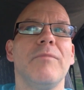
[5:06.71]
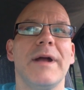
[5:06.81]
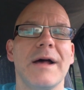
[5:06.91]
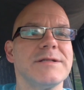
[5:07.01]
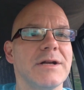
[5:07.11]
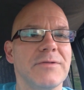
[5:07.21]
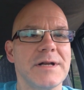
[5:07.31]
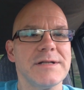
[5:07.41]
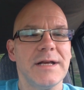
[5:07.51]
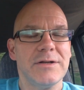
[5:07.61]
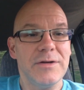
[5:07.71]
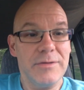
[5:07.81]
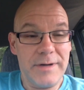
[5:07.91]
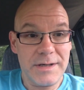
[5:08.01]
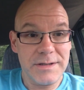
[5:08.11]
But how does that translate to
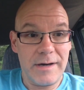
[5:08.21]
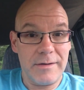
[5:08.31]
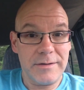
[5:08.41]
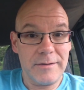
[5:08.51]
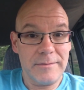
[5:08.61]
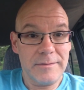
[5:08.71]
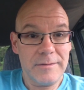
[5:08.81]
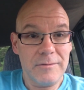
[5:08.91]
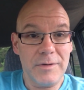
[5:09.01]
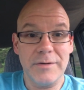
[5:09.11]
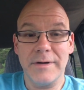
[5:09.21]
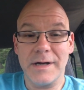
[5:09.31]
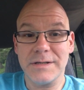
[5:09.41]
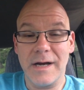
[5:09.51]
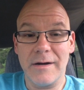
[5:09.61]
your next character? Well, your
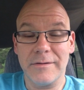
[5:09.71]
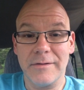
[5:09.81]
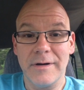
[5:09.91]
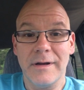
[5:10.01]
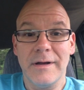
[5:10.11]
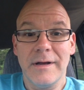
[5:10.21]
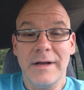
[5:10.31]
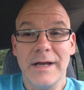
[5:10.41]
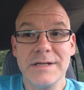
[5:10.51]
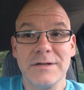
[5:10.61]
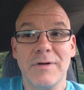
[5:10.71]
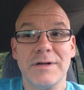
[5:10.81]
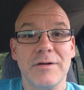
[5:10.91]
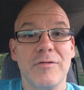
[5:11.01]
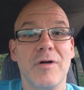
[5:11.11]
next character isn't
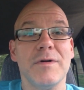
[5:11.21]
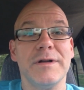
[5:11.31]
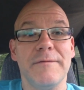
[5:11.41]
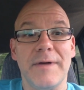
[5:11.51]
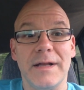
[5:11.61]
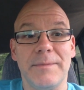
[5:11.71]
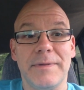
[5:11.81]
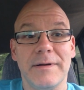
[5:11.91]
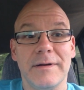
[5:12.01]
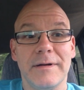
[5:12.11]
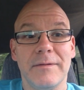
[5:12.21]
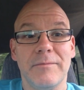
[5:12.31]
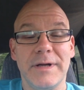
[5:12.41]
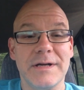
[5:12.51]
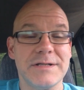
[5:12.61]
going to grow and develop
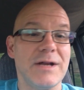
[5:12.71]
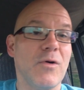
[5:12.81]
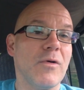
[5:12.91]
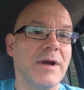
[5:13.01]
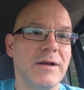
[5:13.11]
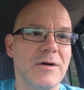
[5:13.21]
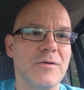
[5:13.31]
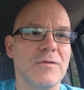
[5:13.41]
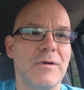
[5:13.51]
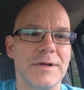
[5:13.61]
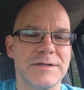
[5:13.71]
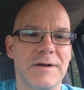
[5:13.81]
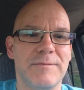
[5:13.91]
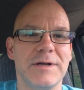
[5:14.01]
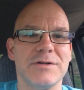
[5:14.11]
because they already know all the
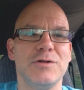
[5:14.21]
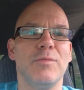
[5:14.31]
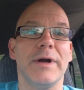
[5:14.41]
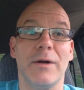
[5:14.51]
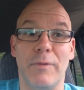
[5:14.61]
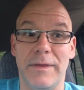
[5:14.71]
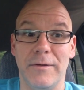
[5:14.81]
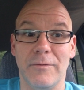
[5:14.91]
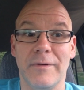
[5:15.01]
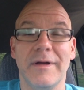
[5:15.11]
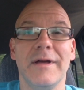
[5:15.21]
stuff because you bring it with you.